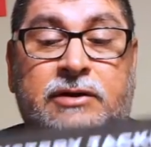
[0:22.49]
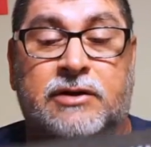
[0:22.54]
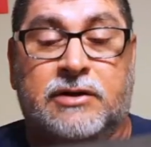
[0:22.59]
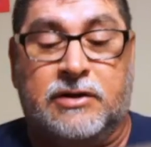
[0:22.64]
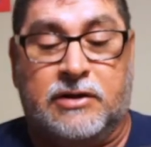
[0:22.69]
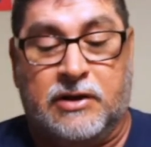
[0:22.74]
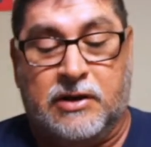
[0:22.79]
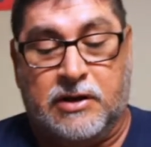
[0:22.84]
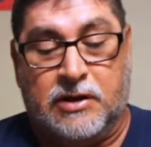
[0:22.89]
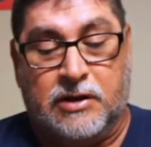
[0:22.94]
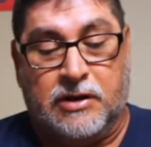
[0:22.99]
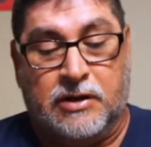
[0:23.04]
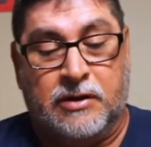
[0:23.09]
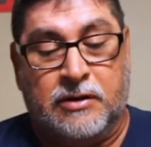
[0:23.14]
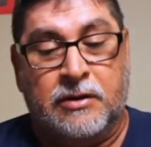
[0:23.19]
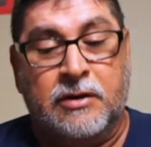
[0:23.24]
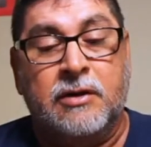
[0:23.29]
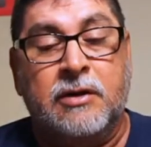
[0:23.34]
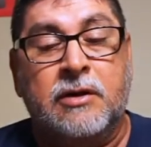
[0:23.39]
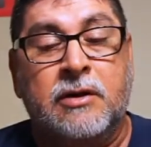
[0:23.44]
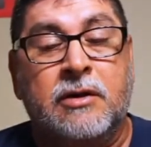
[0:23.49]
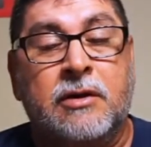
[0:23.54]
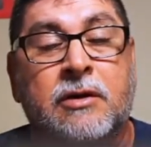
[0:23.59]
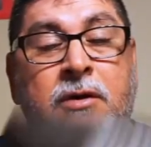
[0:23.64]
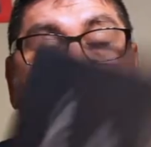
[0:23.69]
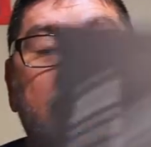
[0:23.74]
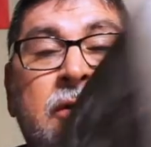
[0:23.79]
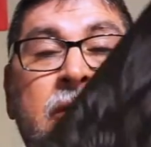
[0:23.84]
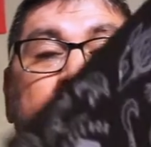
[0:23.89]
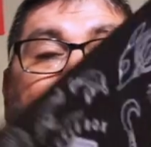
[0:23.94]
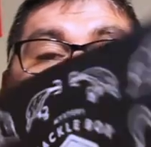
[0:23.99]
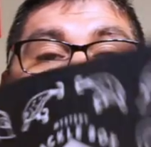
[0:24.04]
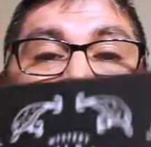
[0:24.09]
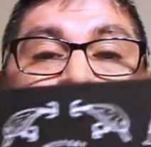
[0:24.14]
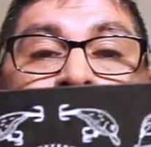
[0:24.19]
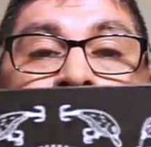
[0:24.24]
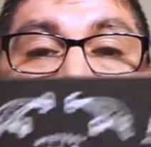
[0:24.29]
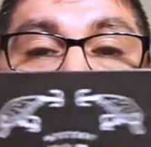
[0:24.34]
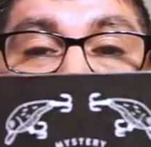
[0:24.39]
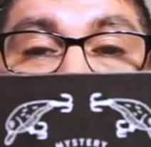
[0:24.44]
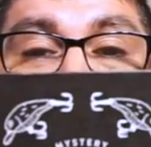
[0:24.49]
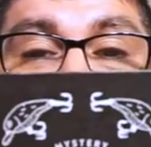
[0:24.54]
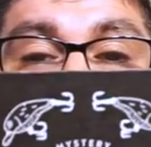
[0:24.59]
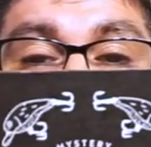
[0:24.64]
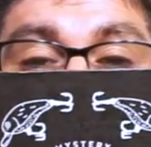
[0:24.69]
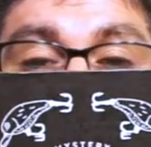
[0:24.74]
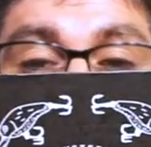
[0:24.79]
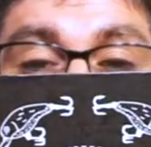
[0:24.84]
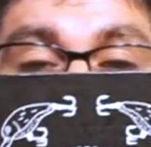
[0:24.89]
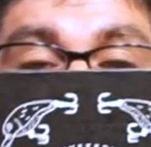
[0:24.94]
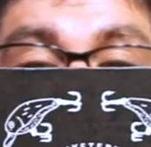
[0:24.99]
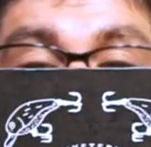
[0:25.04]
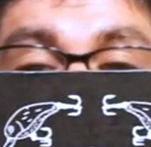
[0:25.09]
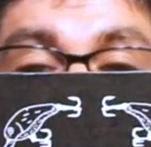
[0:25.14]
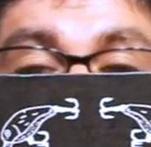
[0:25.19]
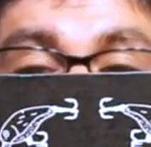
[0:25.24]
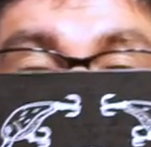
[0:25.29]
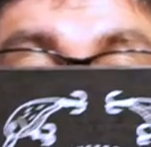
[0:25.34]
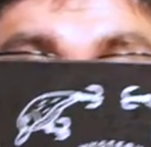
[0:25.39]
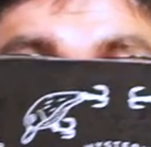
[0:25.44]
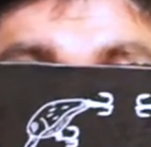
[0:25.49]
The Mystery Tackle Box,